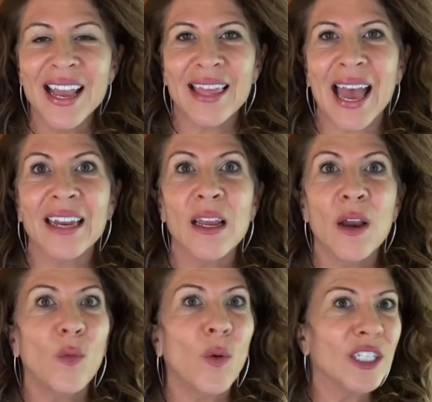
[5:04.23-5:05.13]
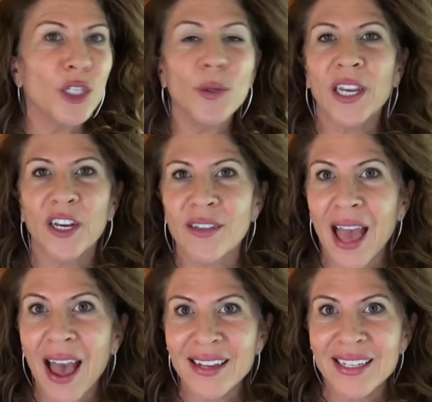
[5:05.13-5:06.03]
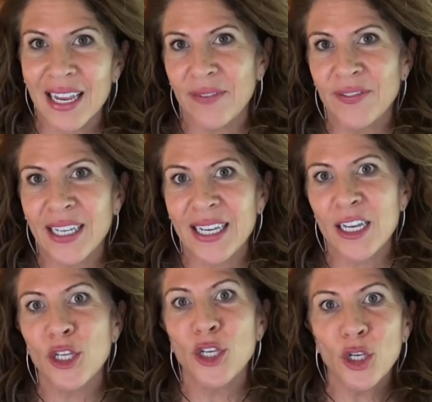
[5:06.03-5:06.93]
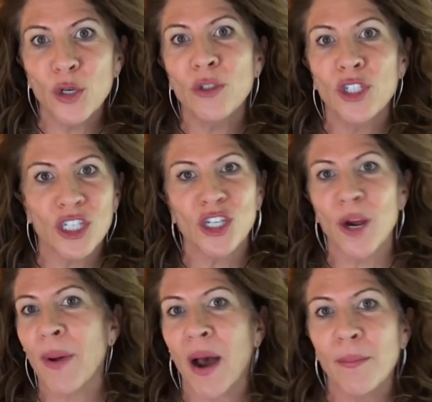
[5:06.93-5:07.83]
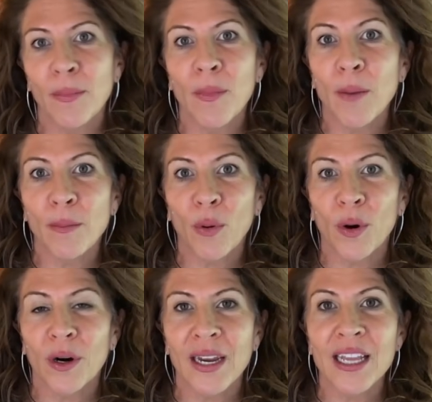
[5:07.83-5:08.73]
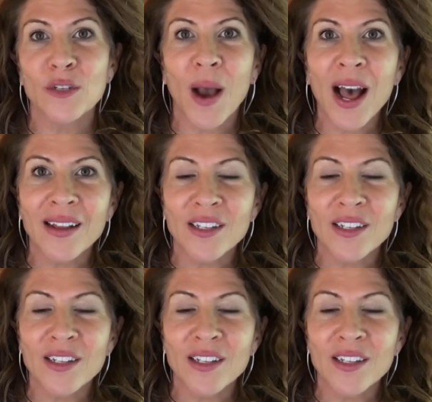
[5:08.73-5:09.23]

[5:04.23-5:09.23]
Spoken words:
that once you hear that safety, you just jump on board as well.